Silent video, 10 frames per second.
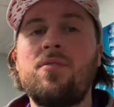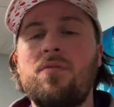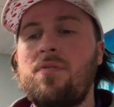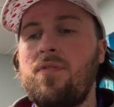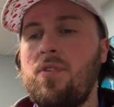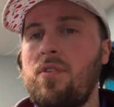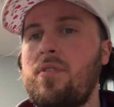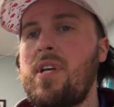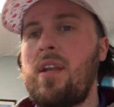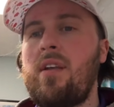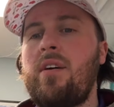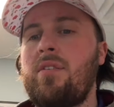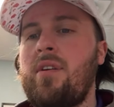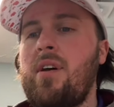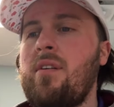out for ten
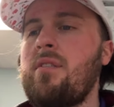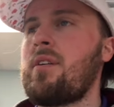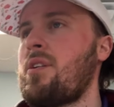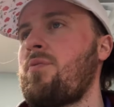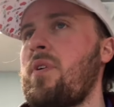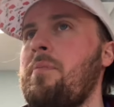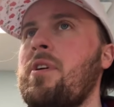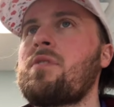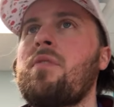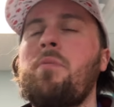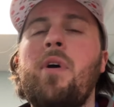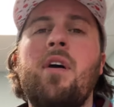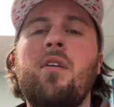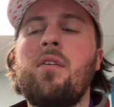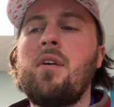dollars day, get twenty bucks for the
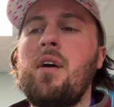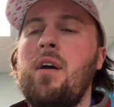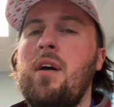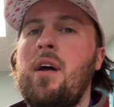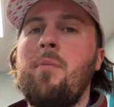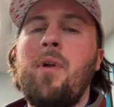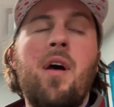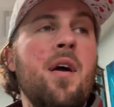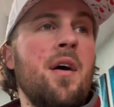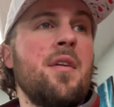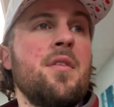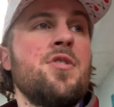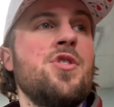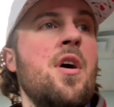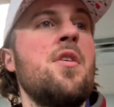pair, and I'm gonna hang on to the
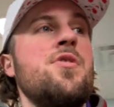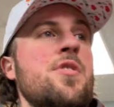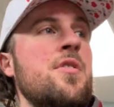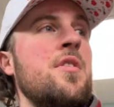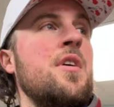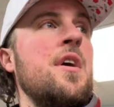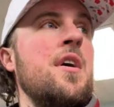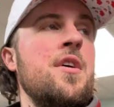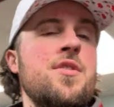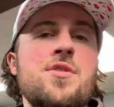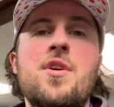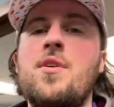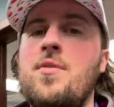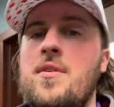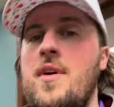charger
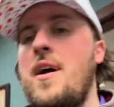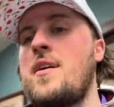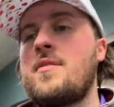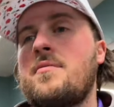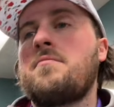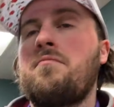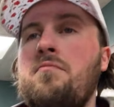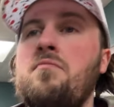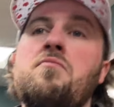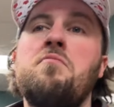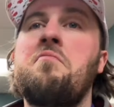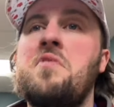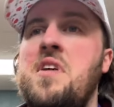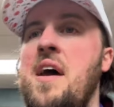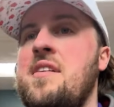so I can
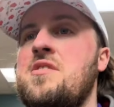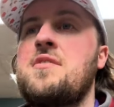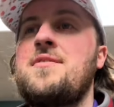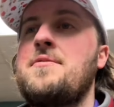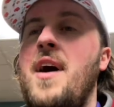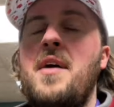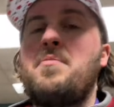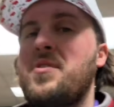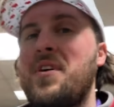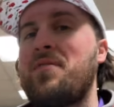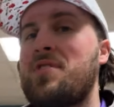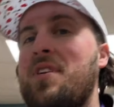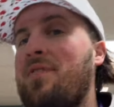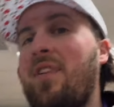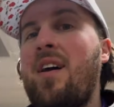test hyper tough
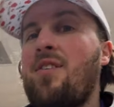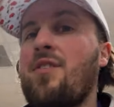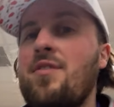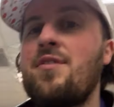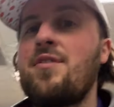stuff later.